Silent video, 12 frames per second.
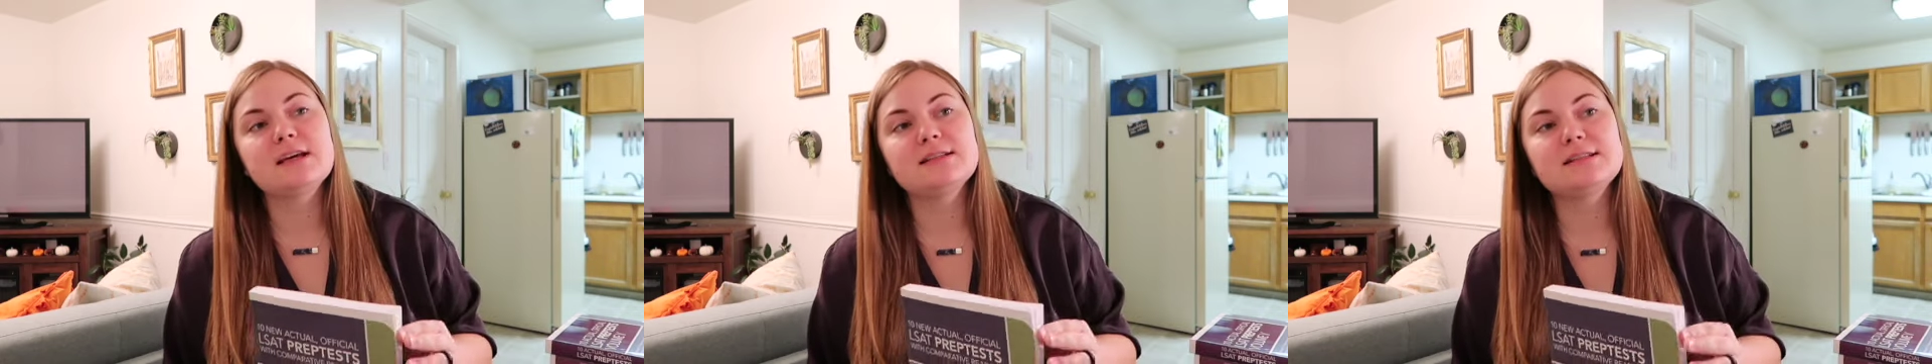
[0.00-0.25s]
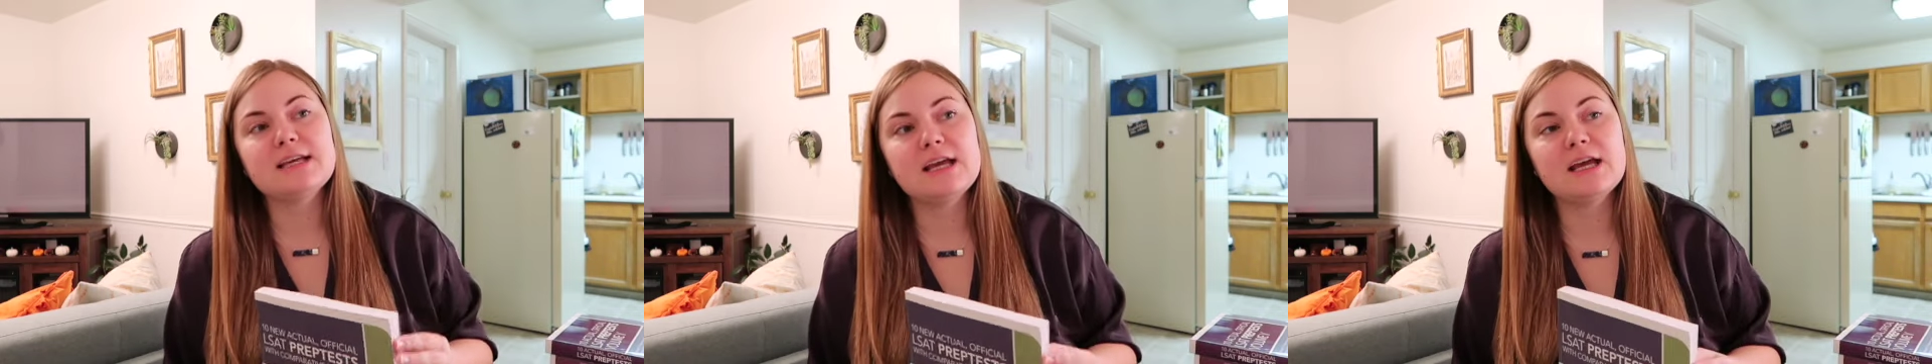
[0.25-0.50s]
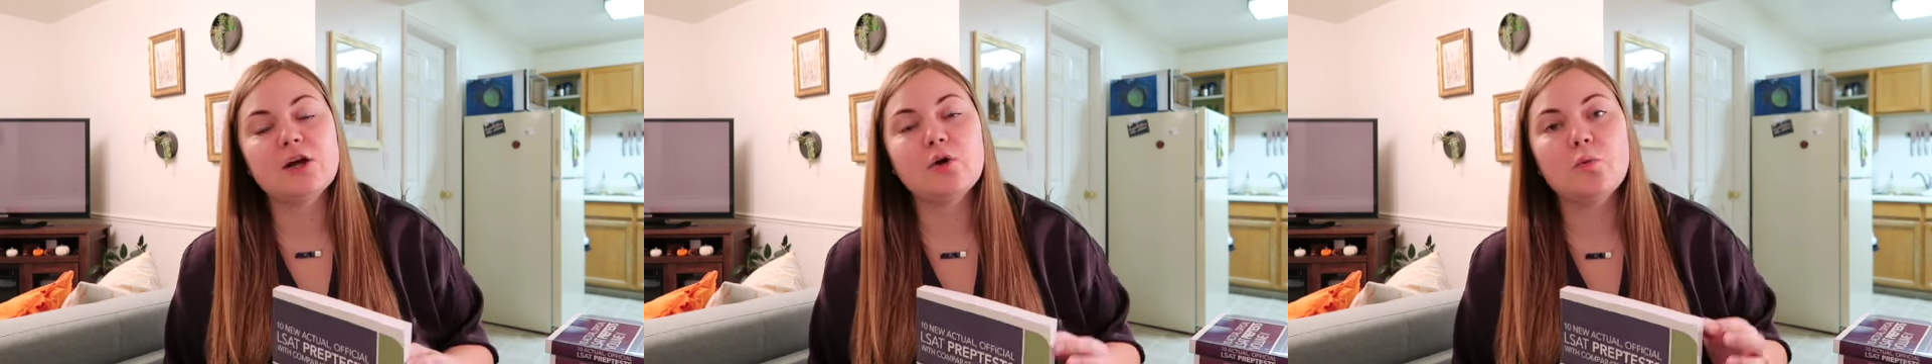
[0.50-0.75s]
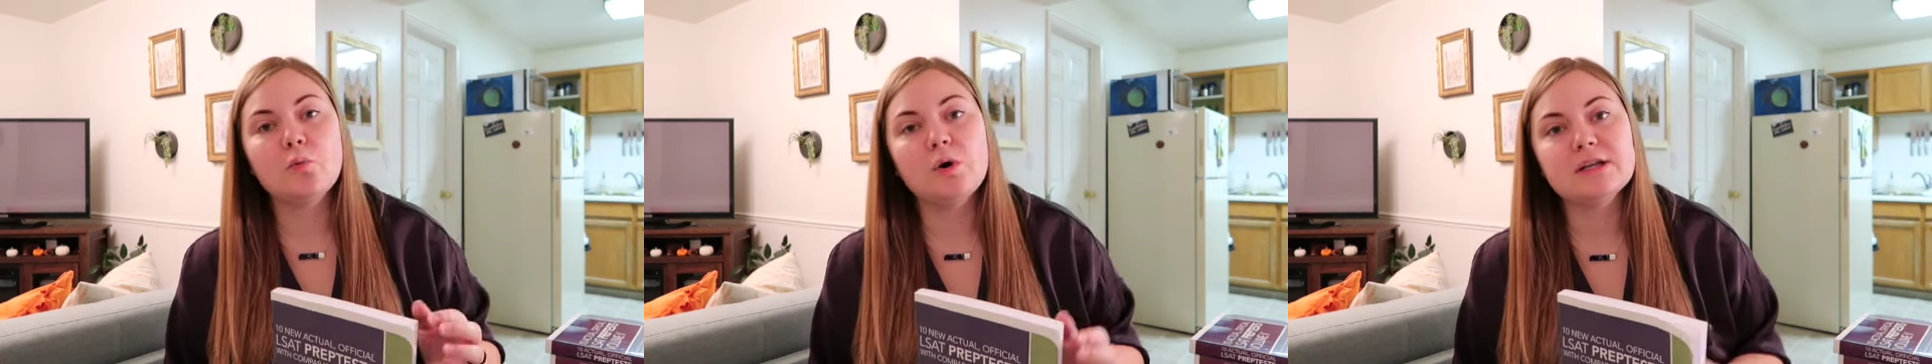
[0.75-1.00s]
and take
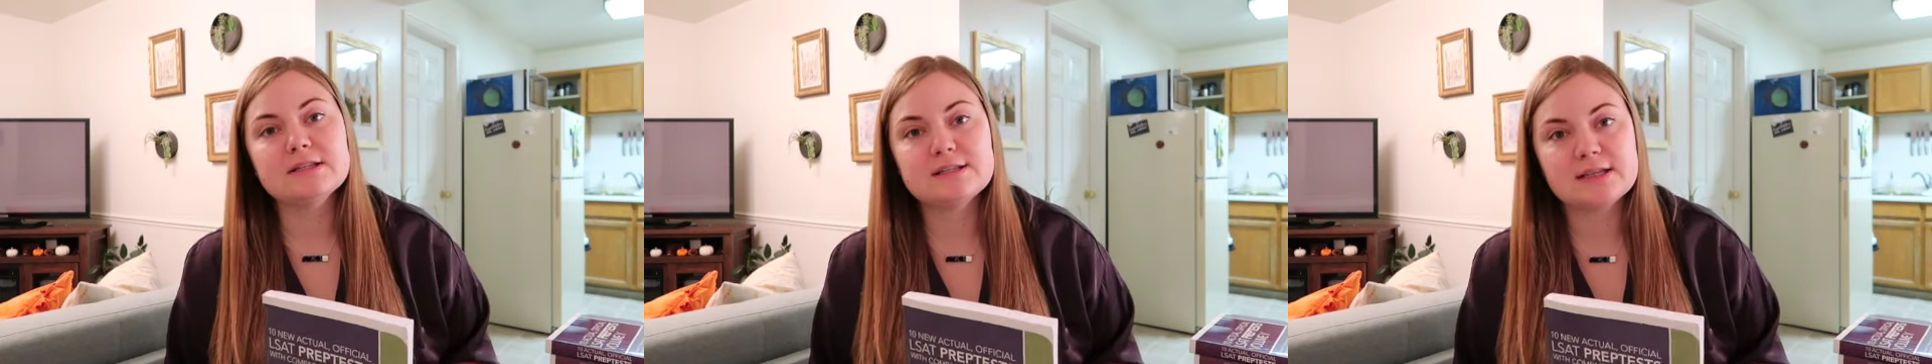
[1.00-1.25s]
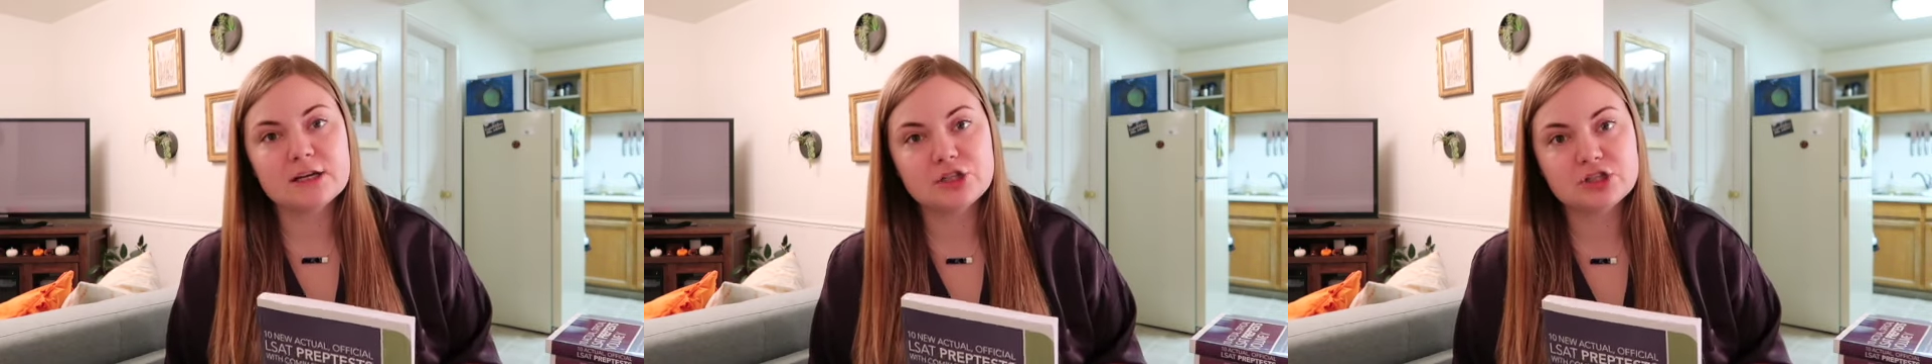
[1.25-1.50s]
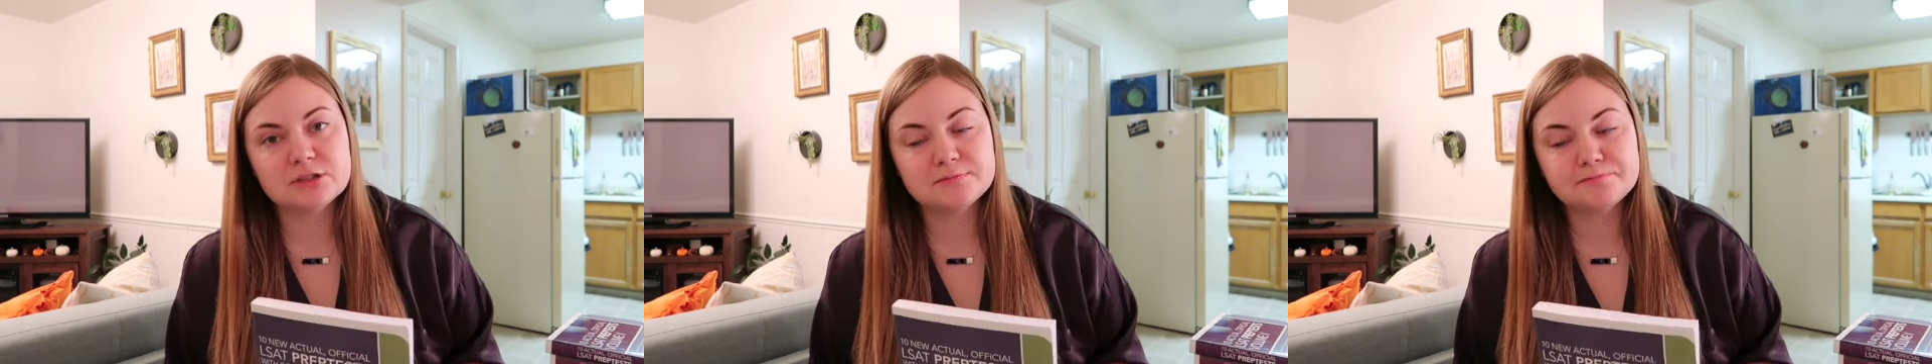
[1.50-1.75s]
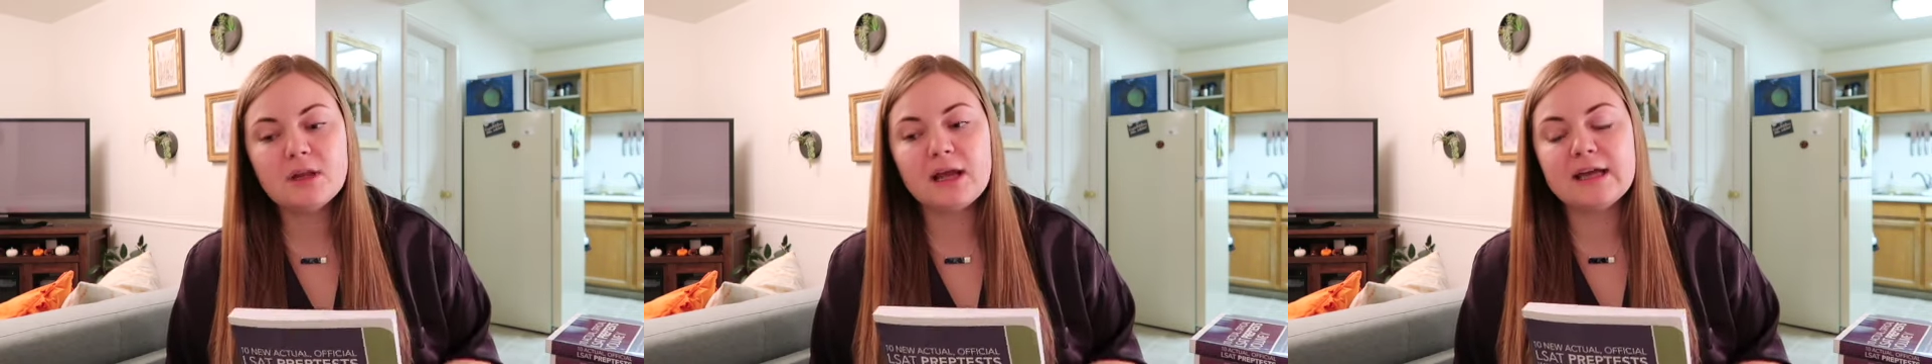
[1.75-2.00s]
one section.